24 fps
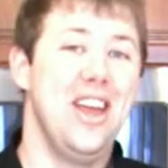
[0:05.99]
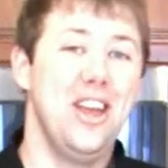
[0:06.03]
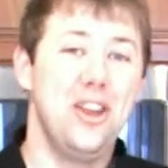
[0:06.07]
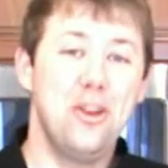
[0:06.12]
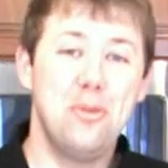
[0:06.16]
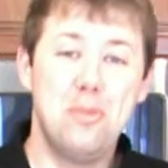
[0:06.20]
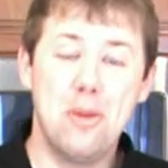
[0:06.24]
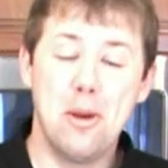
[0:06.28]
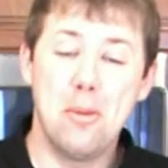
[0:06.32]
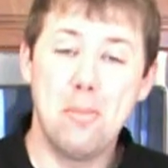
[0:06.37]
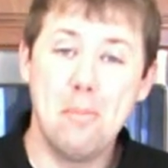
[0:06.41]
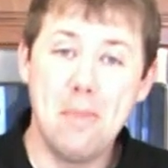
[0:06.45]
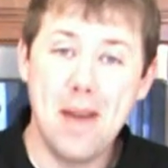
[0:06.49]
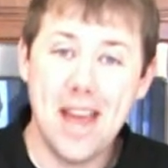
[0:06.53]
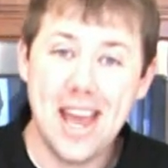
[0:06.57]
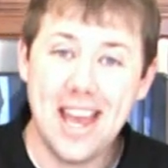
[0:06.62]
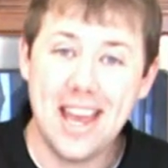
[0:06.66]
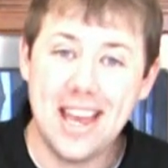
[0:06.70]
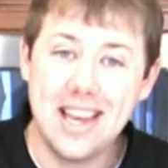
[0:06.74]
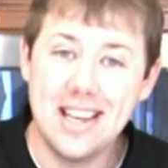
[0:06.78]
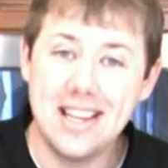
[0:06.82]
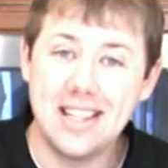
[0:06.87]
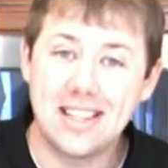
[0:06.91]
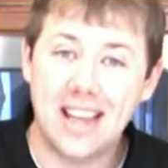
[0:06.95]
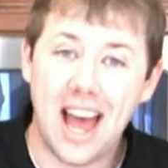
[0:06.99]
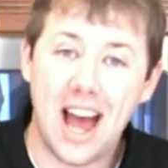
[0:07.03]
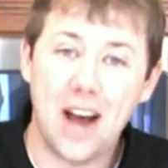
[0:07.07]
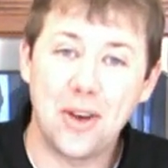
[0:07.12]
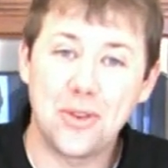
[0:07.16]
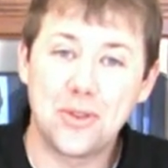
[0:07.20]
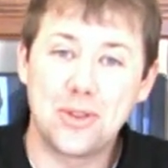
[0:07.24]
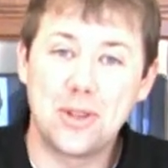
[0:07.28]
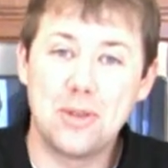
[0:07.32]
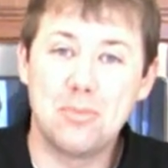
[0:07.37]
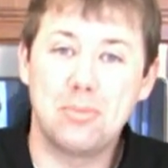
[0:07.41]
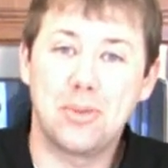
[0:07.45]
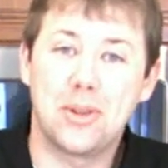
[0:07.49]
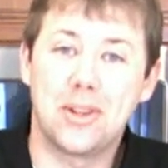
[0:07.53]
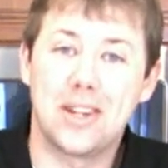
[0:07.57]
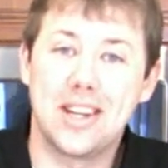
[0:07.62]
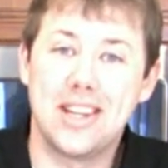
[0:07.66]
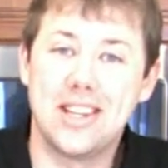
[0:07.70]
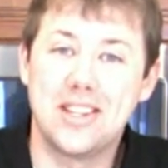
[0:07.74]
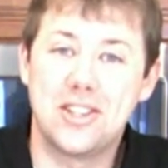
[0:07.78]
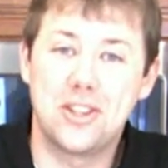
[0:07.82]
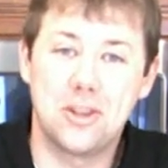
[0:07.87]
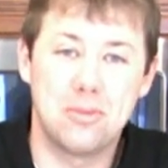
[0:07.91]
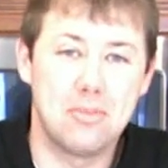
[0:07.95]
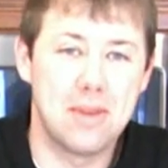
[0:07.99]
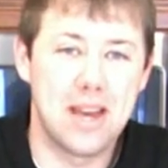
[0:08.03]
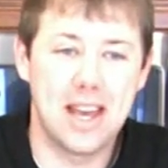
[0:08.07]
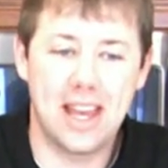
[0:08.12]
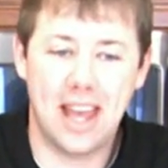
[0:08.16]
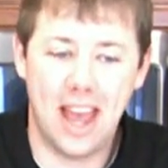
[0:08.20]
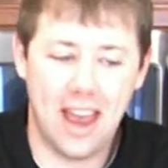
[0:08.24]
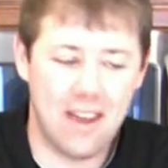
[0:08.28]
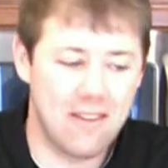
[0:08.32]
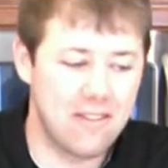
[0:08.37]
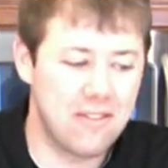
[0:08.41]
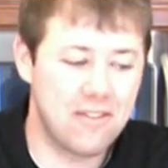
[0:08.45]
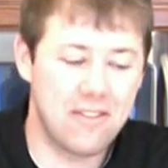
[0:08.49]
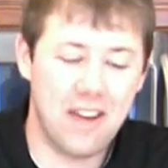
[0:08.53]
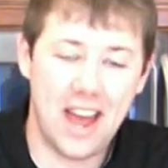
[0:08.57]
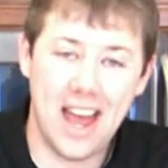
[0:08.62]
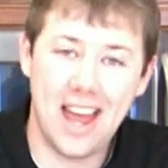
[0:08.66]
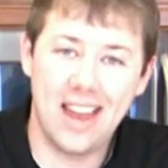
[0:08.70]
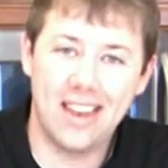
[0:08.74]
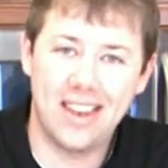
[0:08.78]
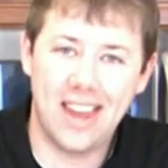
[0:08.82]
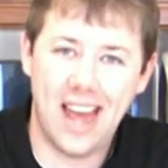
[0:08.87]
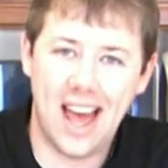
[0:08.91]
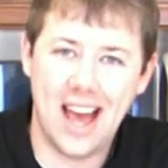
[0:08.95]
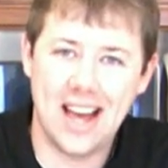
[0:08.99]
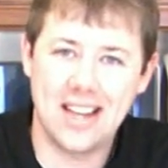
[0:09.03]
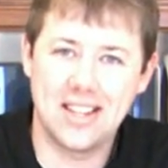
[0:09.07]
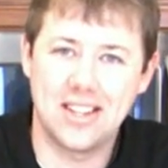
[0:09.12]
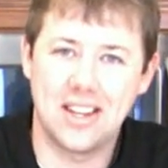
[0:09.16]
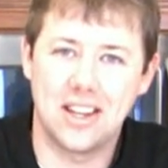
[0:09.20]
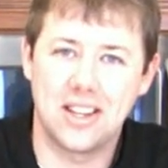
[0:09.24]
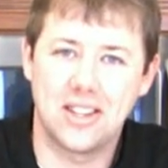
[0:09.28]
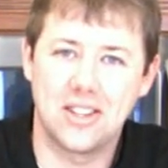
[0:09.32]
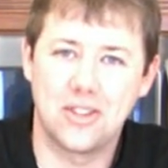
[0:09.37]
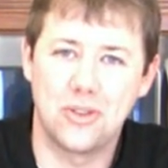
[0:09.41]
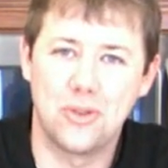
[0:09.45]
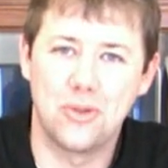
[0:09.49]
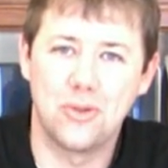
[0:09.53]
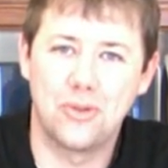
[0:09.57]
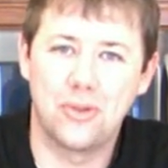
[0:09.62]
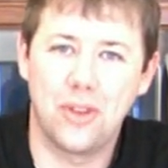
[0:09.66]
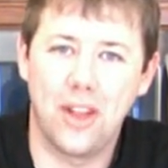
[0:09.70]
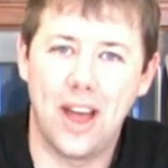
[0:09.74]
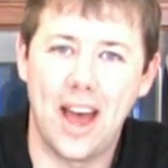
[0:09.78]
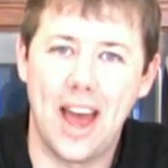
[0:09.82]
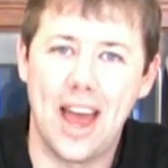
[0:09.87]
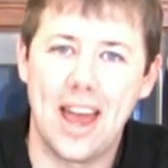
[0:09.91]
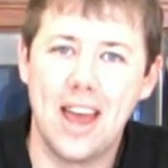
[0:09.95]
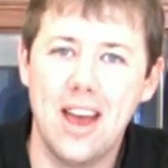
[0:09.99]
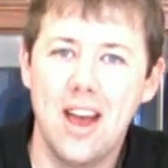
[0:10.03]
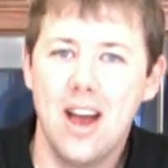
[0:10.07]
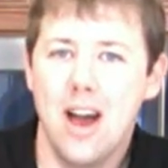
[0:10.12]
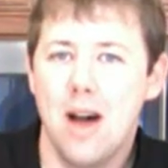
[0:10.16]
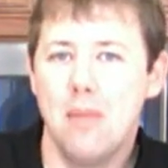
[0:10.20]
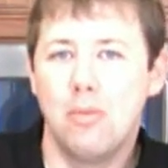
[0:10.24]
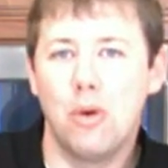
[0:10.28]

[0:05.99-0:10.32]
You'd be amazed how simple it is to make a fantastic souffle.